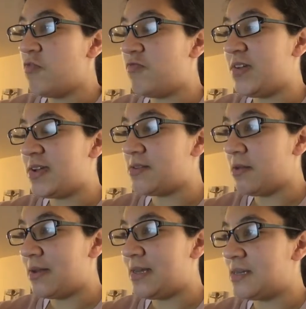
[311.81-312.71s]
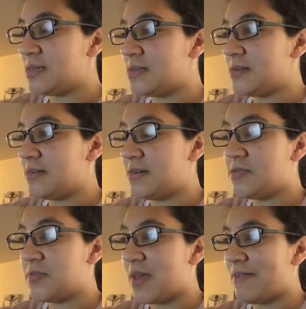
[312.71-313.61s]
reassigned so she's
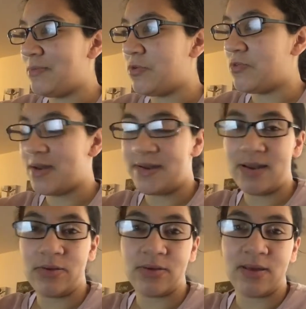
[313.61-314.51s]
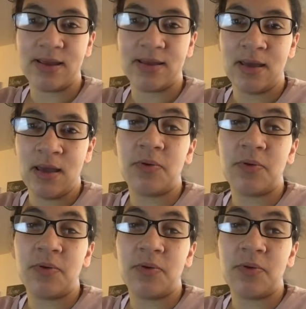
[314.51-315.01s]
not there anymore and she was like